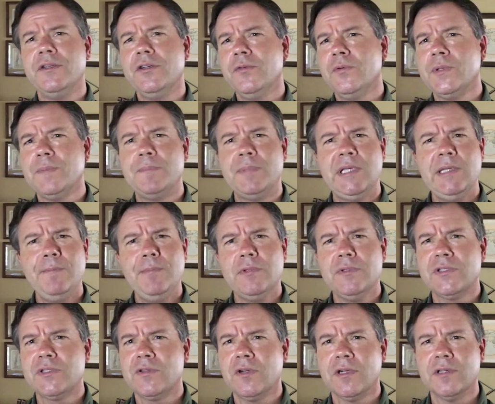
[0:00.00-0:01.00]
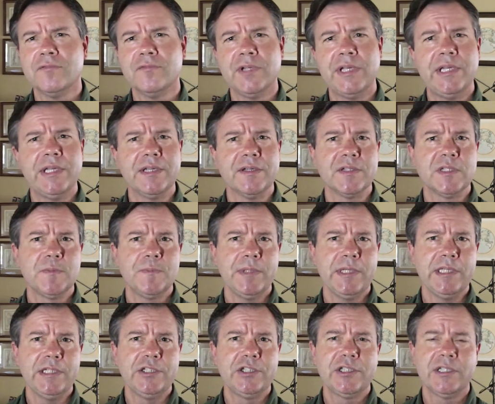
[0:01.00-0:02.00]
know, when people start reading a
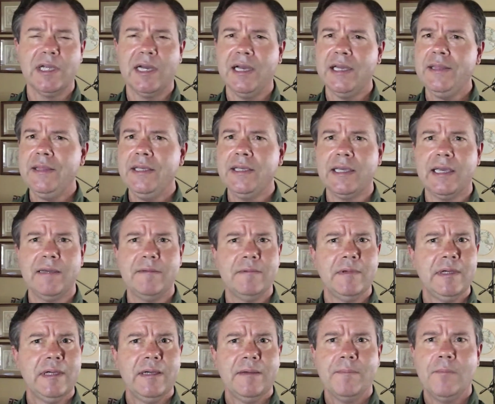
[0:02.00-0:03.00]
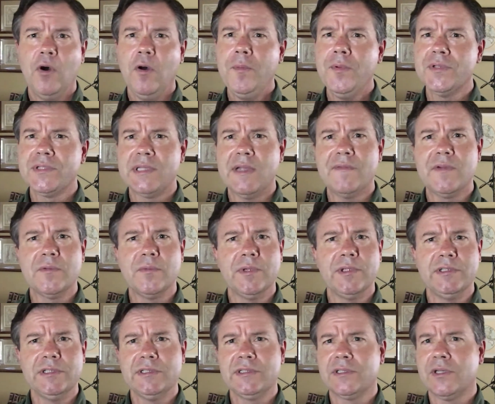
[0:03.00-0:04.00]
speech, I think almost
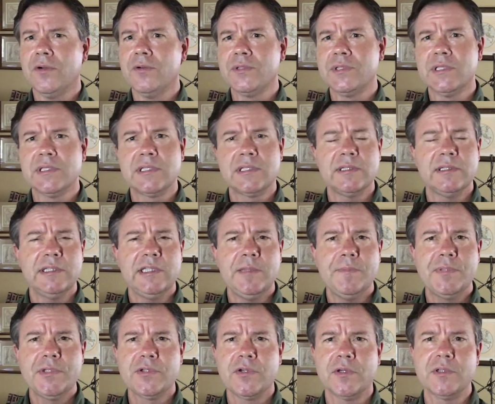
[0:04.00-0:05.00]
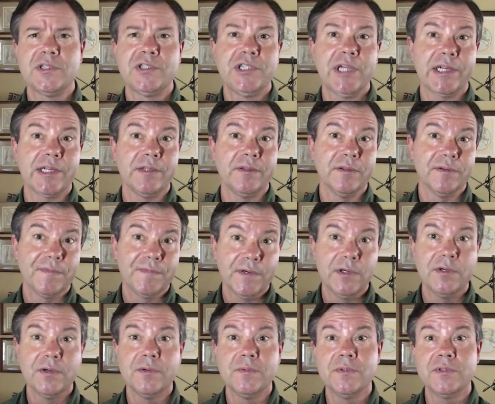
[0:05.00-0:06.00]
everyone just goes to sleep, starts checking their
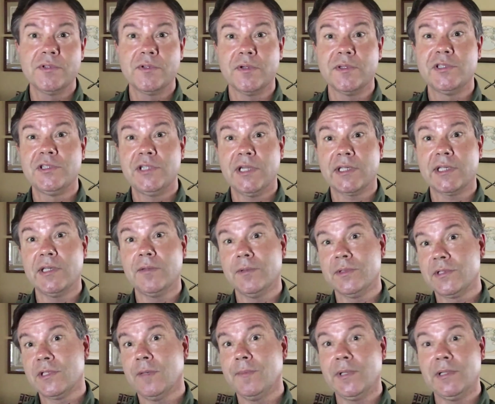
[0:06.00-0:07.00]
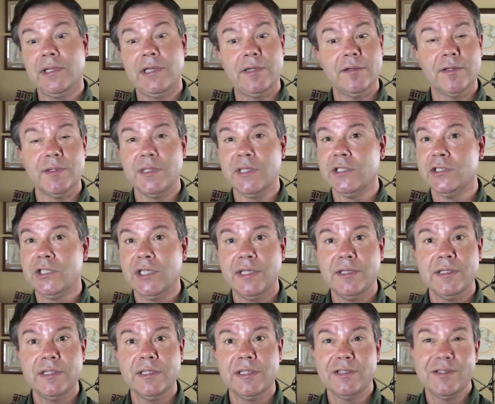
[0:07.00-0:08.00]
phone, starts checking what's coming later in the
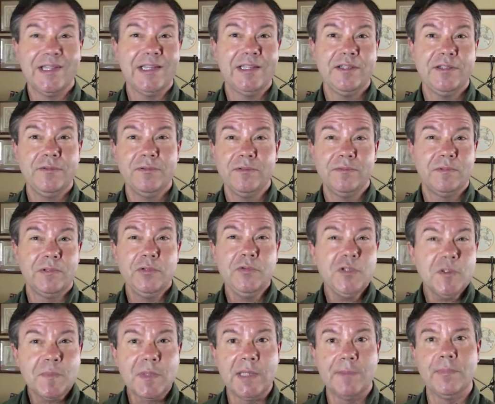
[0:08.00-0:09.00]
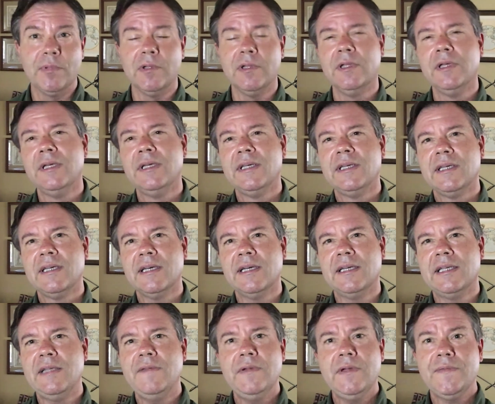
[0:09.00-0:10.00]
agenda. You lose people.
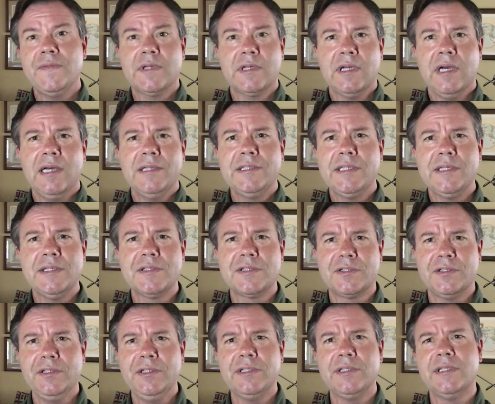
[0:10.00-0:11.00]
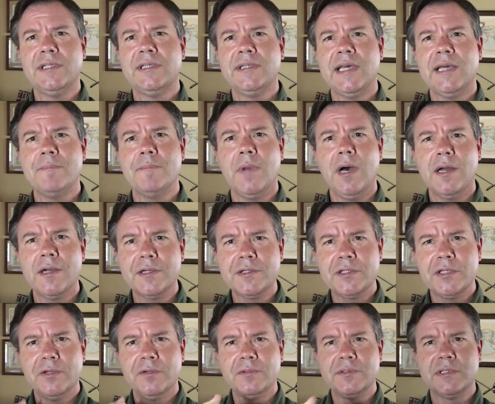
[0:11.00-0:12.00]
Even if the content is good, that
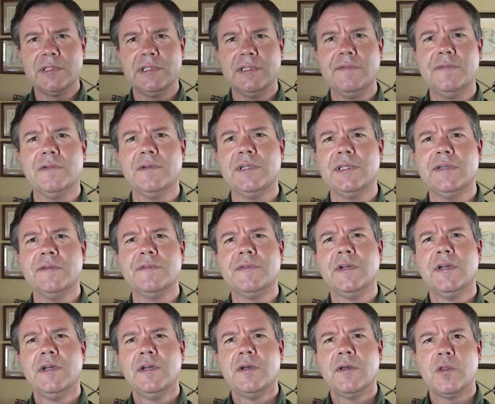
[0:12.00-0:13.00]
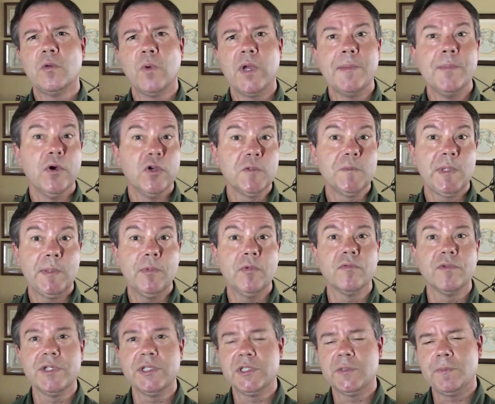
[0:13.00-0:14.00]
monotone delivery of the way most people
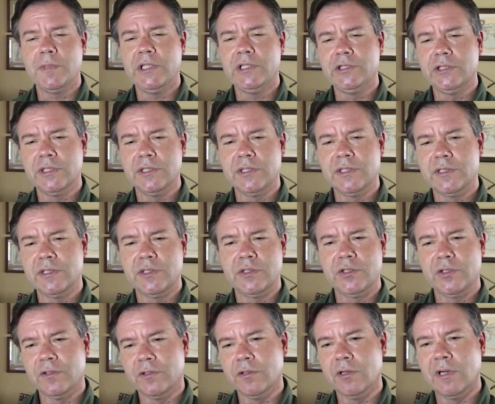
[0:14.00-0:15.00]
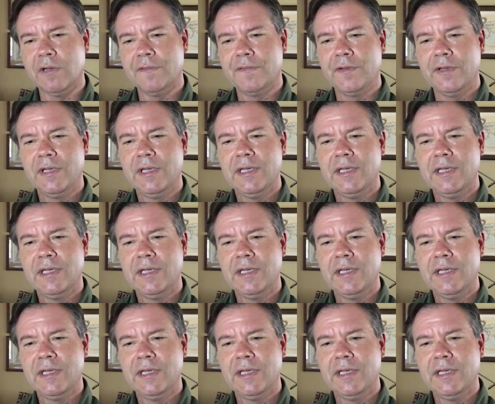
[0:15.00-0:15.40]
read speeches is a turnoff.